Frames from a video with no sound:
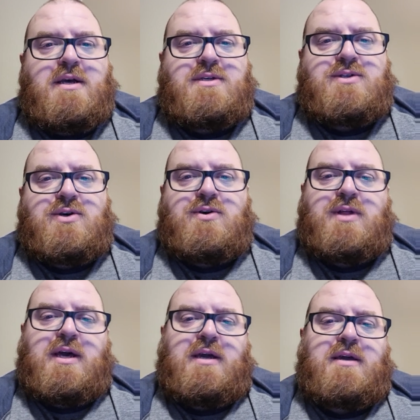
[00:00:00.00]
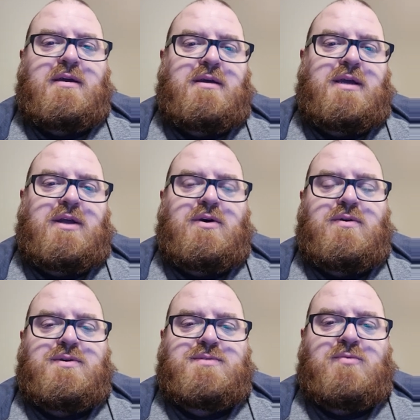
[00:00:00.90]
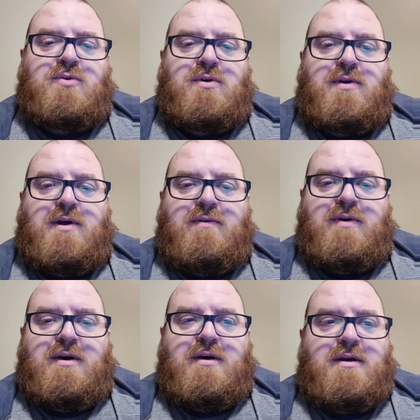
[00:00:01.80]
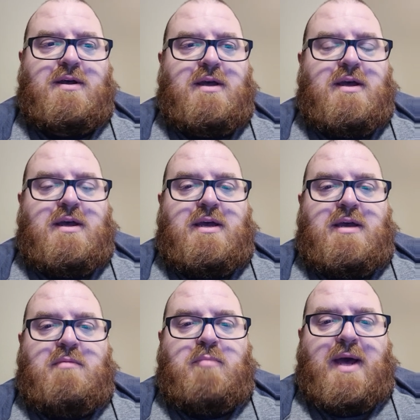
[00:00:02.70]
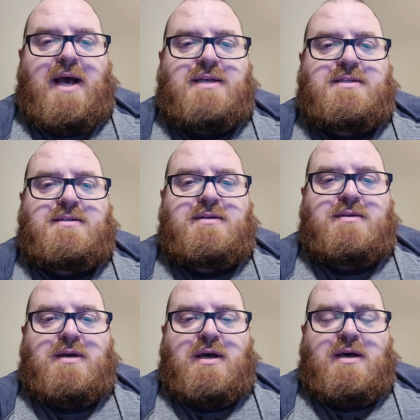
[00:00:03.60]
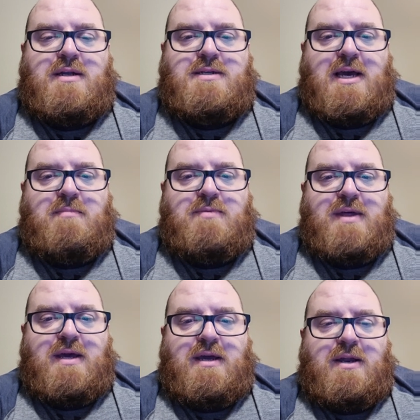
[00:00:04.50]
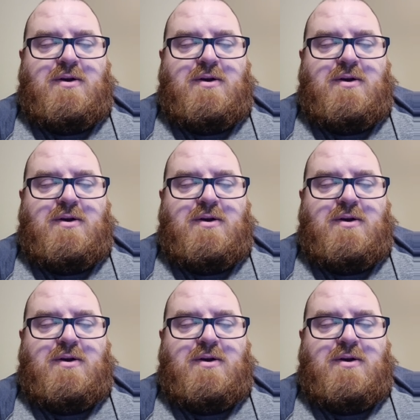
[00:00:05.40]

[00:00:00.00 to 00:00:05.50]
So like it was more of a impasse type thing.